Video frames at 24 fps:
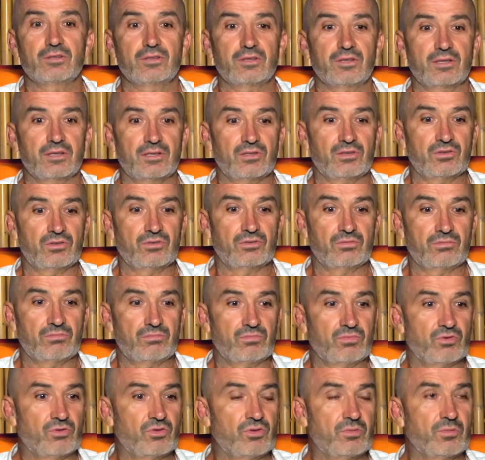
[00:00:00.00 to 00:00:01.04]
and you
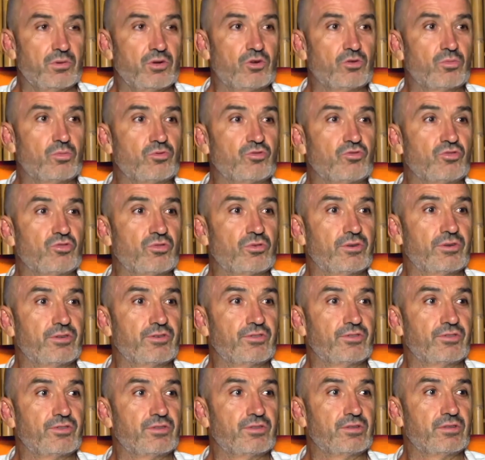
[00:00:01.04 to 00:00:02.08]
do the multiple
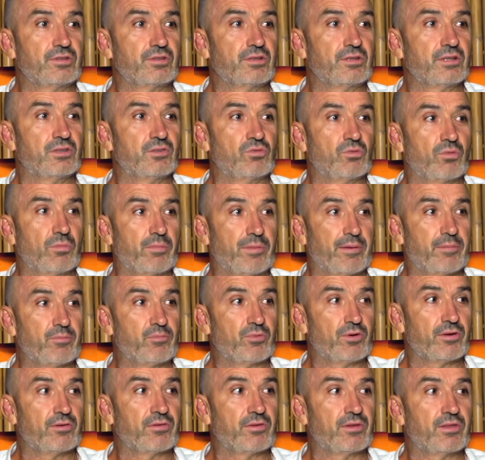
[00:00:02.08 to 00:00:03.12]
choice, and you remember
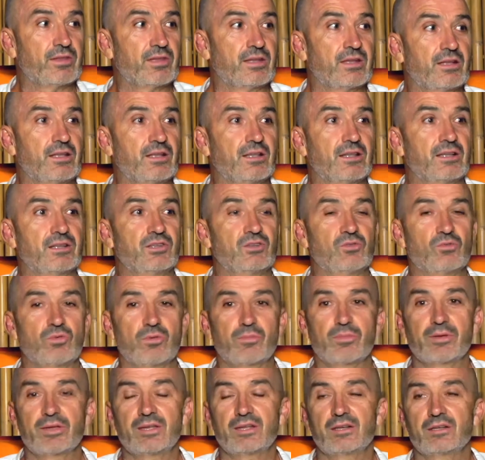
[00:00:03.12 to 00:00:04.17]
everything, and you
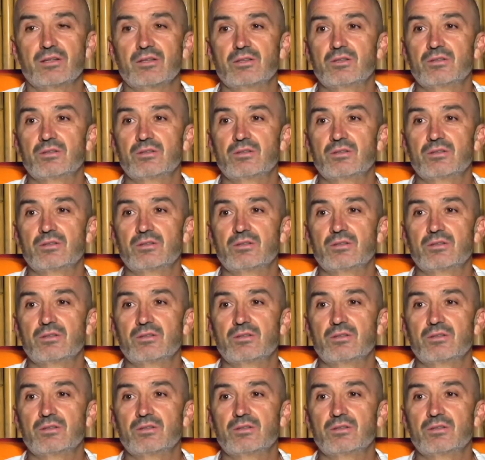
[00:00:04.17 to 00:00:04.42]
repeat it.